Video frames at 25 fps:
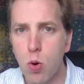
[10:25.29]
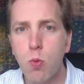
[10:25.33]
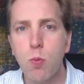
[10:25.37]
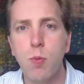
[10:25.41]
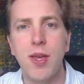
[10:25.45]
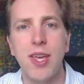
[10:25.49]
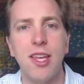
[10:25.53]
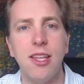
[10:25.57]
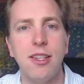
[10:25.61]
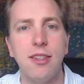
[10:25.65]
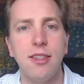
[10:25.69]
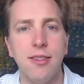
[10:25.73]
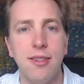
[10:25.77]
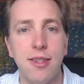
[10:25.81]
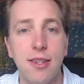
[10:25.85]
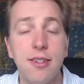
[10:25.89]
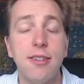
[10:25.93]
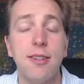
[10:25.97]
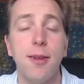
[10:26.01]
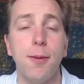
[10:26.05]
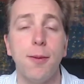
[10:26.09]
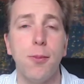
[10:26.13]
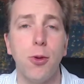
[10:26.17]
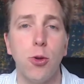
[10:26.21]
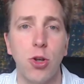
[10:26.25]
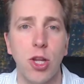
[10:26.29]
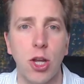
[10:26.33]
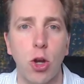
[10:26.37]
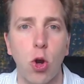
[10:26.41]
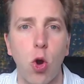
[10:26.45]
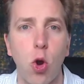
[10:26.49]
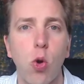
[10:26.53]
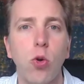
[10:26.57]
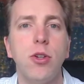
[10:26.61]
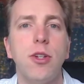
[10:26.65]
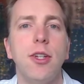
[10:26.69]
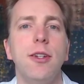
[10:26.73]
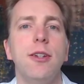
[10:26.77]
be distributing
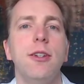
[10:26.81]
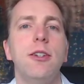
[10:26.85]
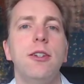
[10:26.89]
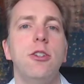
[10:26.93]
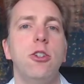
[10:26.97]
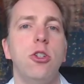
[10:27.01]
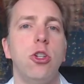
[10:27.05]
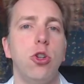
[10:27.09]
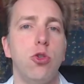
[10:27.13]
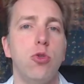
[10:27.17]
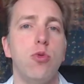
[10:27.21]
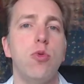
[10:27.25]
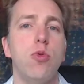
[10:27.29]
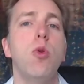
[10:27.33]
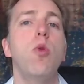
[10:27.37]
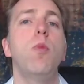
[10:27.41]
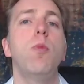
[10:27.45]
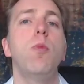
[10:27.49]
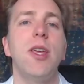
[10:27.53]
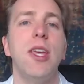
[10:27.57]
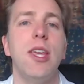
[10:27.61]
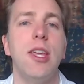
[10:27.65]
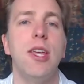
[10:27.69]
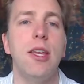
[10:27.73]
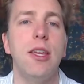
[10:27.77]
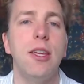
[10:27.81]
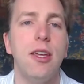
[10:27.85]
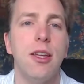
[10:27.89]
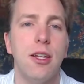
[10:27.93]
content, you will be